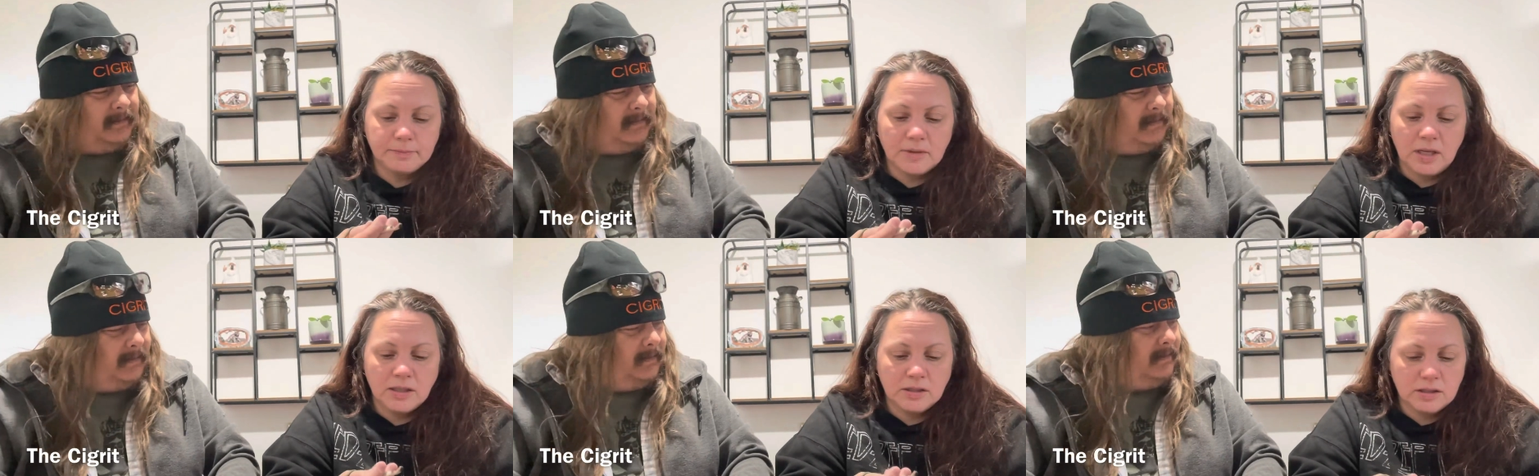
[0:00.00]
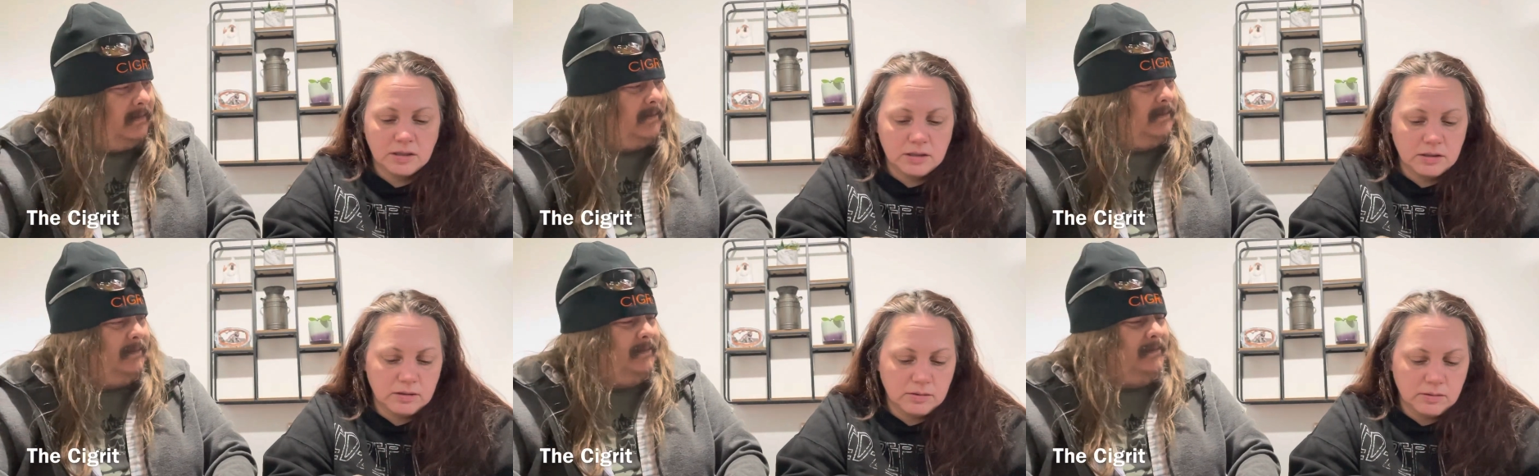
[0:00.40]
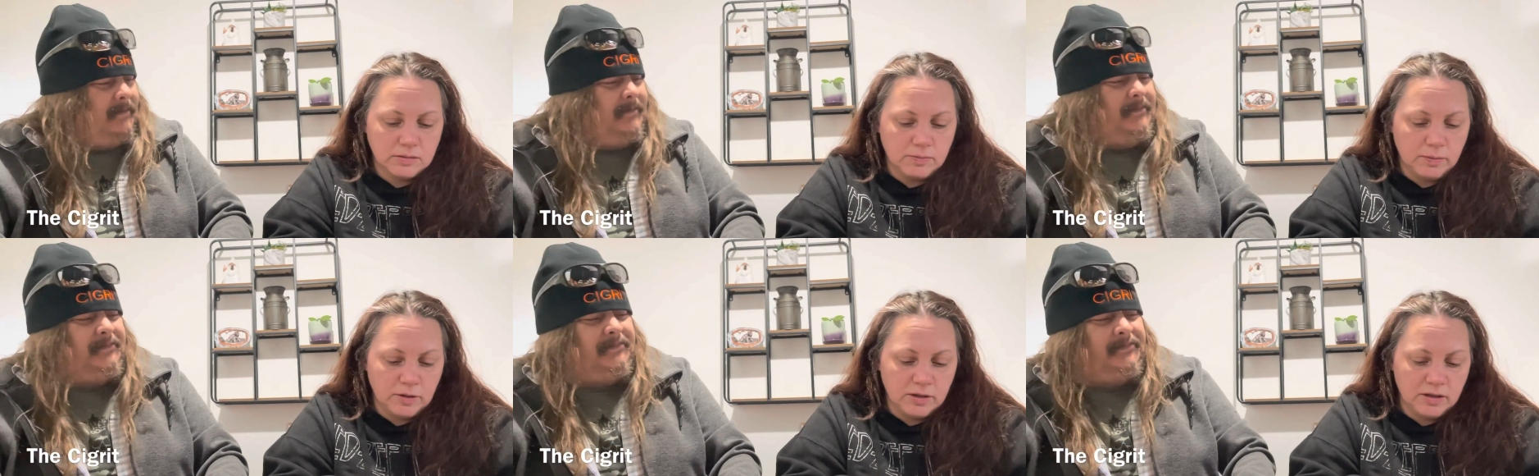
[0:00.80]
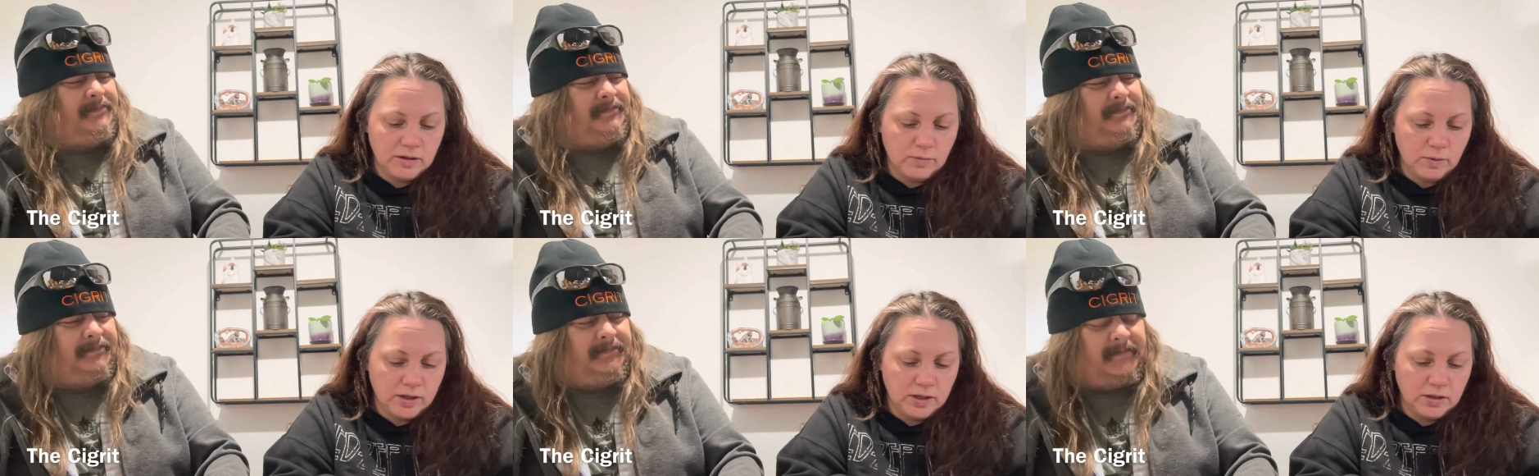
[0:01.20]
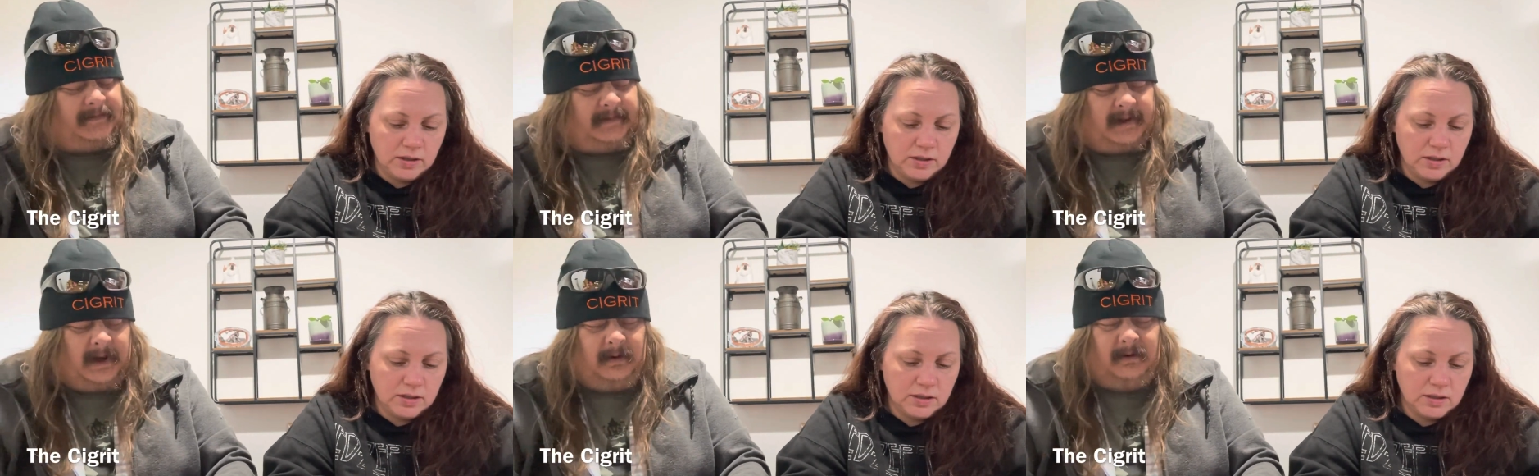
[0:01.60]
Speaker 1: It's burning weird.
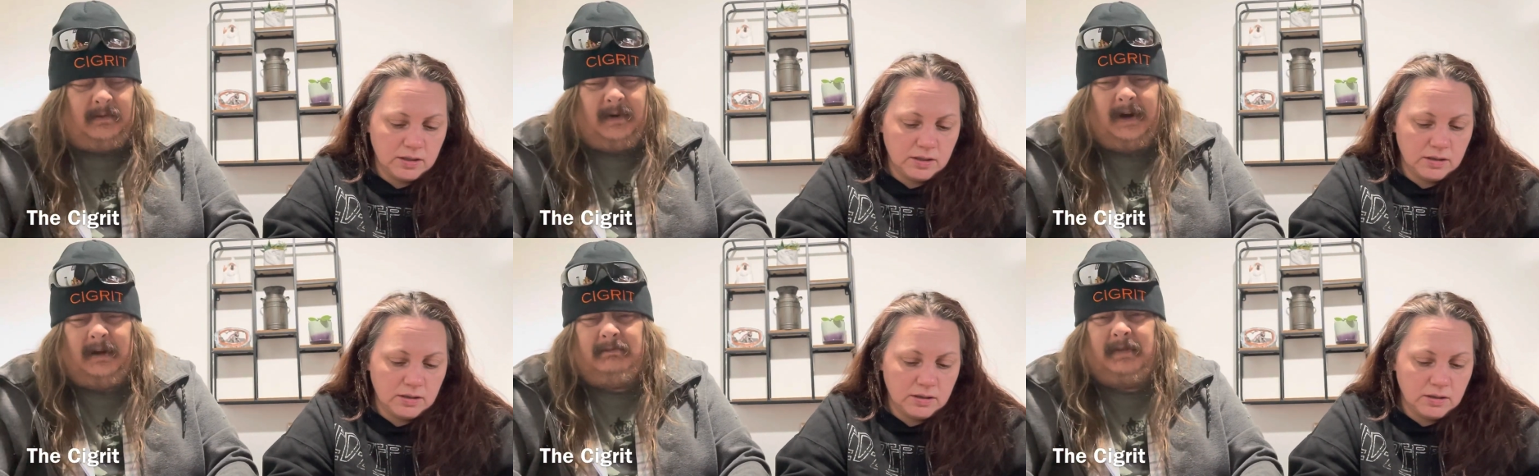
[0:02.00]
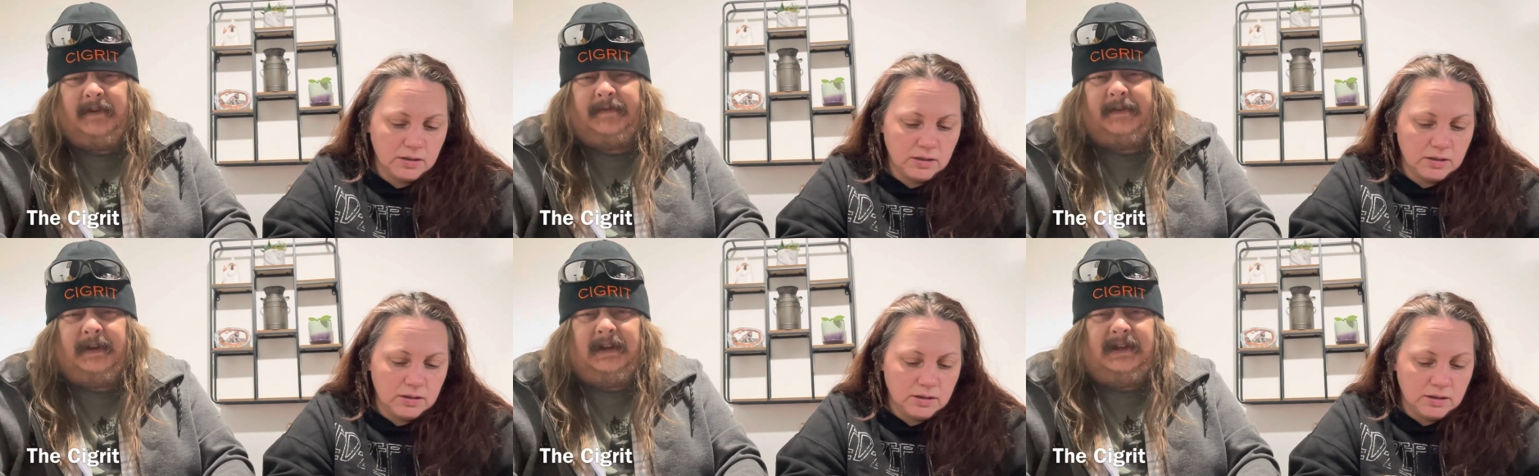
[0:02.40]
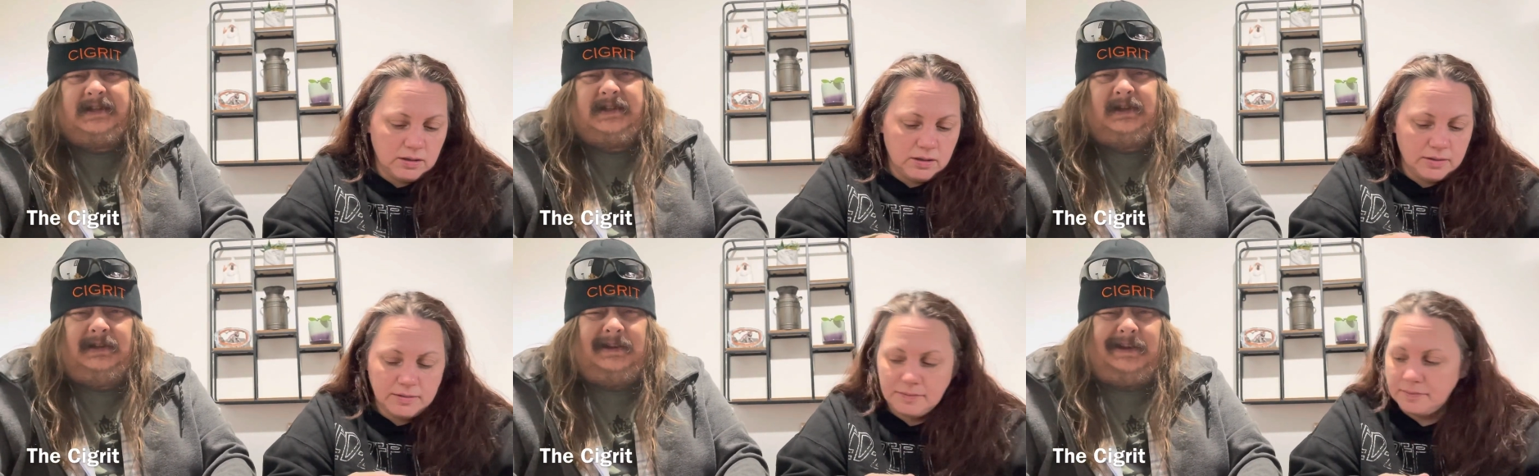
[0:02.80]
That one right up my face.